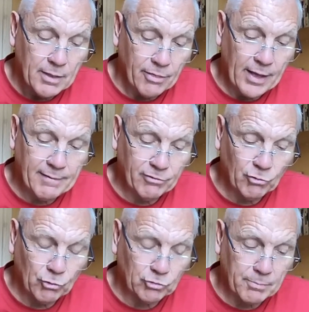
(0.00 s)
They've
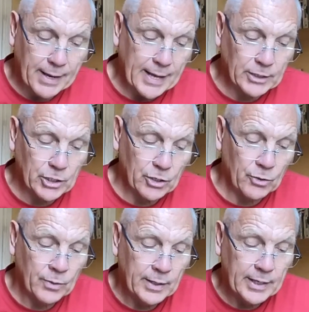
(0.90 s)
thought about
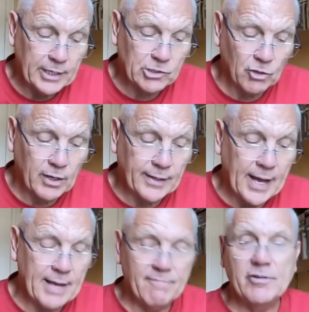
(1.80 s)
you. It's like
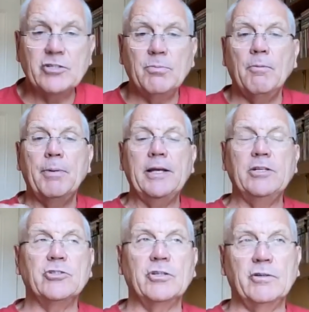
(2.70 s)
that invisible
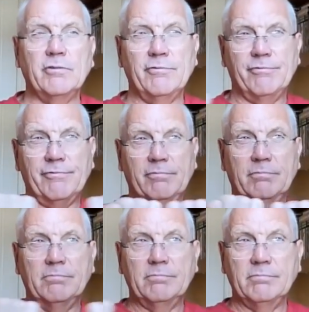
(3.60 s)
piece of
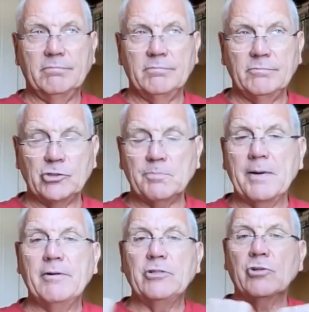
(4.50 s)

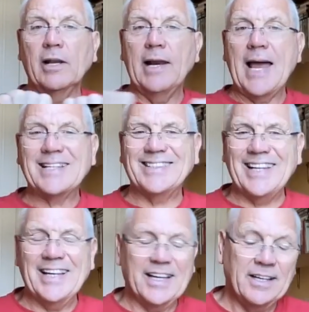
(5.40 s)
spiritual
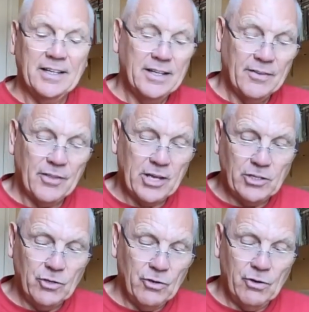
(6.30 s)
elastic that
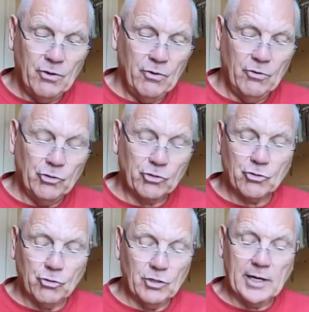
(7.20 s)
you just
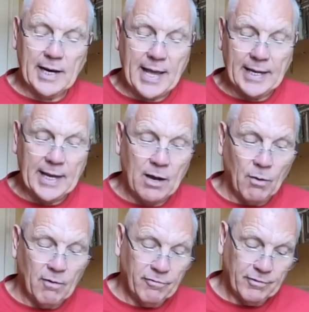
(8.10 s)
couldn't let
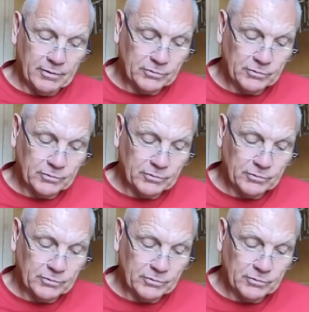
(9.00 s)
go of.